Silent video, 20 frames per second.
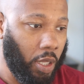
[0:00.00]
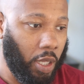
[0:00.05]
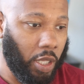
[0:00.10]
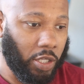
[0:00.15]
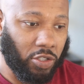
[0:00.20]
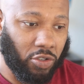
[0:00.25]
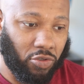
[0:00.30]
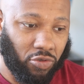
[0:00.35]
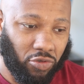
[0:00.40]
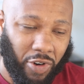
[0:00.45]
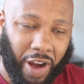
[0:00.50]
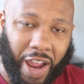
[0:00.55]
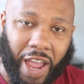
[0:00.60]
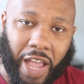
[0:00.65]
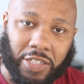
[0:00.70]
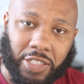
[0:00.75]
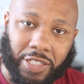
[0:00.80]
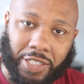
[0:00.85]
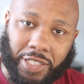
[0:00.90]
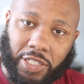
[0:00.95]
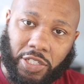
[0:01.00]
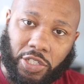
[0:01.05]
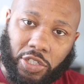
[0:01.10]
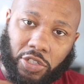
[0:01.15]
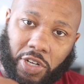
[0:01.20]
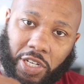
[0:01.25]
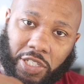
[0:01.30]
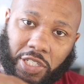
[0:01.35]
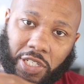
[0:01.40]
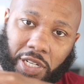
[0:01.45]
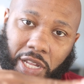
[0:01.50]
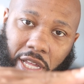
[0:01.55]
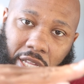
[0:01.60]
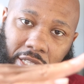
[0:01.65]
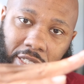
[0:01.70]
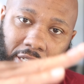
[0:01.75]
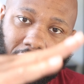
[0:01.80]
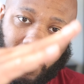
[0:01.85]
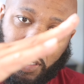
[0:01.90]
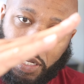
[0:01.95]
is gradually stretching
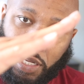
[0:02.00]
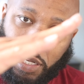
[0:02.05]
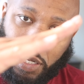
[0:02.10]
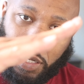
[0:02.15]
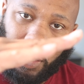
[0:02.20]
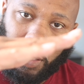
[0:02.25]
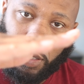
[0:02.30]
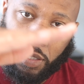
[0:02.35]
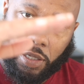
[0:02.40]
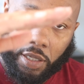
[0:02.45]
that tendon